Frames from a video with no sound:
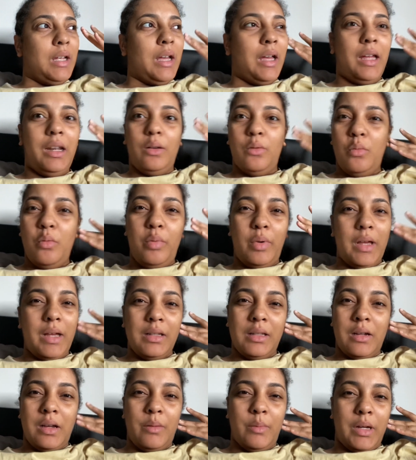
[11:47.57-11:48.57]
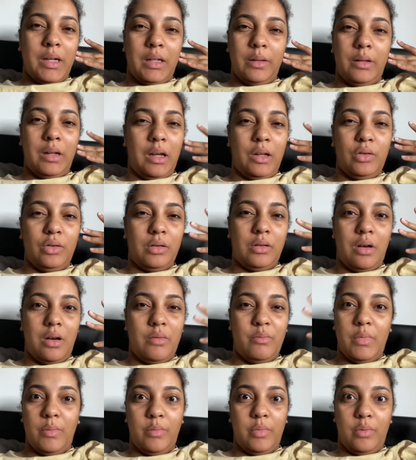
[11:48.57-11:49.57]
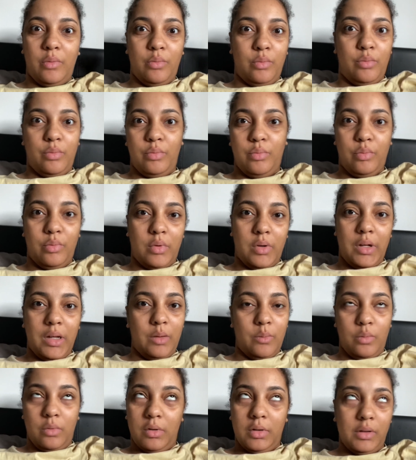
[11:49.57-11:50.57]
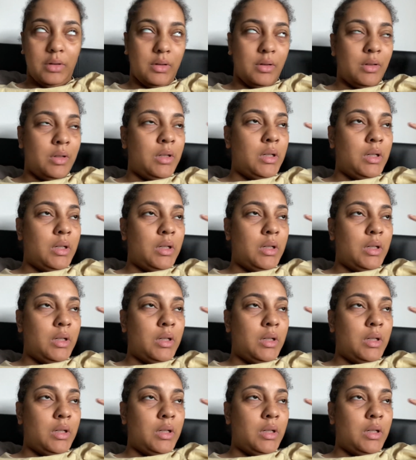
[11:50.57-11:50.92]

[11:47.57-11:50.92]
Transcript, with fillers: i had it all planned out in my head and i just can't remember what it was